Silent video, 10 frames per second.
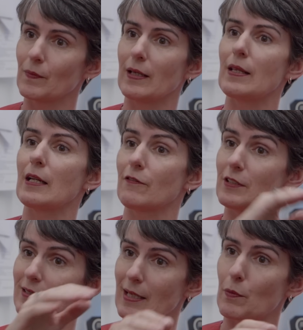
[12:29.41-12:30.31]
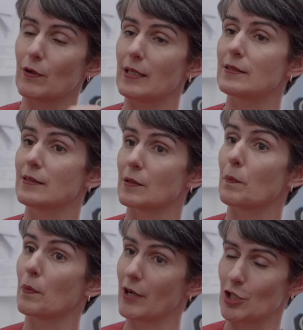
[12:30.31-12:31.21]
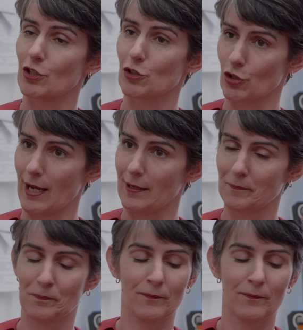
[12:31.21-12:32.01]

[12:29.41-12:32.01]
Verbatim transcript: and then if it separates, there's a pressure drag.